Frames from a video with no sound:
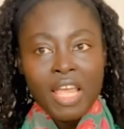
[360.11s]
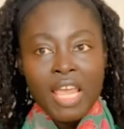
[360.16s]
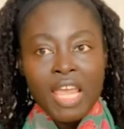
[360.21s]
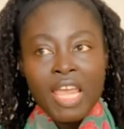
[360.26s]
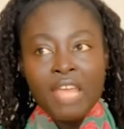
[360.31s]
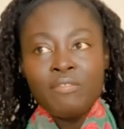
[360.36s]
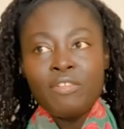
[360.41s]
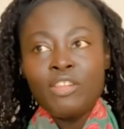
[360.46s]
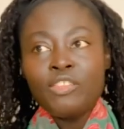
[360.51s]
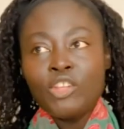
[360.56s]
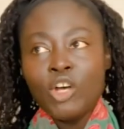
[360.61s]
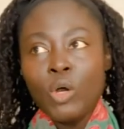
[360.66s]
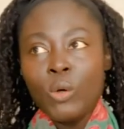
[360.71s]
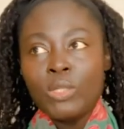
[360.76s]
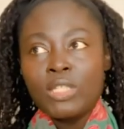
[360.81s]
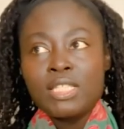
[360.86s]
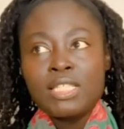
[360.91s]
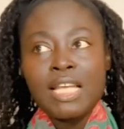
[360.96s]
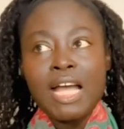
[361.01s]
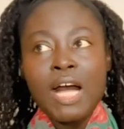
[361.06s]
even though it
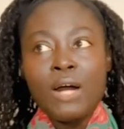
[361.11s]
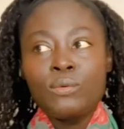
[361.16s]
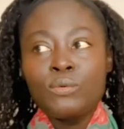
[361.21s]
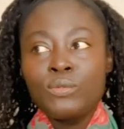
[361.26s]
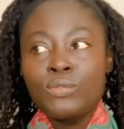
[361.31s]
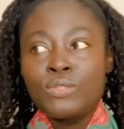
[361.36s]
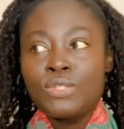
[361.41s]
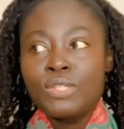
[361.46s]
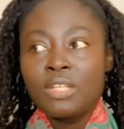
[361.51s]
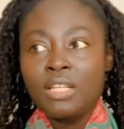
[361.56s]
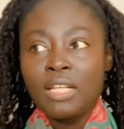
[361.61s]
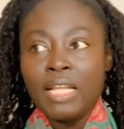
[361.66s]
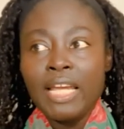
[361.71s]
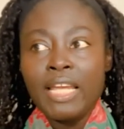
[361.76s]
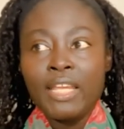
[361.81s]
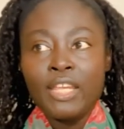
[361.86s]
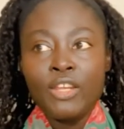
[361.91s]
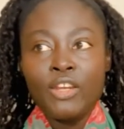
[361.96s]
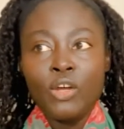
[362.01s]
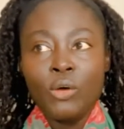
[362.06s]
sounds like,
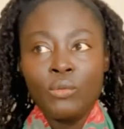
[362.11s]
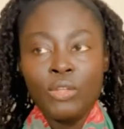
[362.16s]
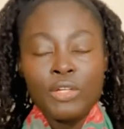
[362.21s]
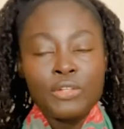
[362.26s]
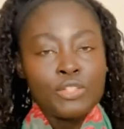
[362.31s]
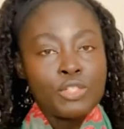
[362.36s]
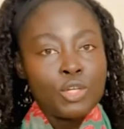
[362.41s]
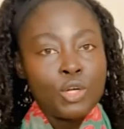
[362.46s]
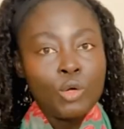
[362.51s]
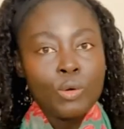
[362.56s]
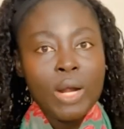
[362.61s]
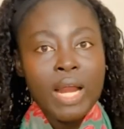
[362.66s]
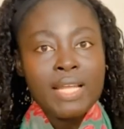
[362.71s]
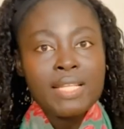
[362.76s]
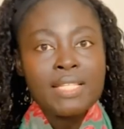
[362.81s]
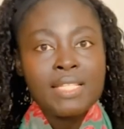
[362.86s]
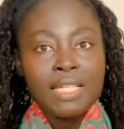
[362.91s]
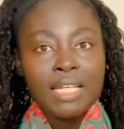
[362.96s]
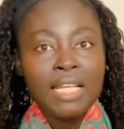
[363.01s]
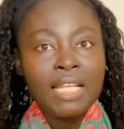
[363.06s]
you know, there's
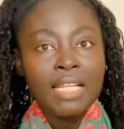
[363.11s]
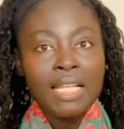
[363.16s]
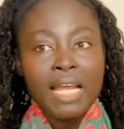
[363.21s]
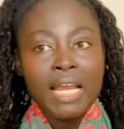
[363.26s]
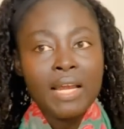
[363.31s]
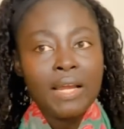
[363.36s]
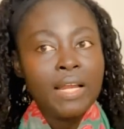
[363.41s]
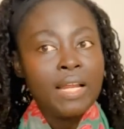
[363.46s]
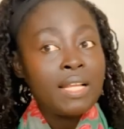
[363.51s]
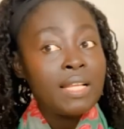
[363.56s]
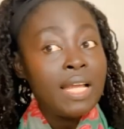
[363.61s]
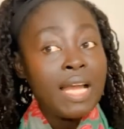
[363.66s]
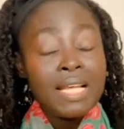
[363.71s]
Christ in there, it has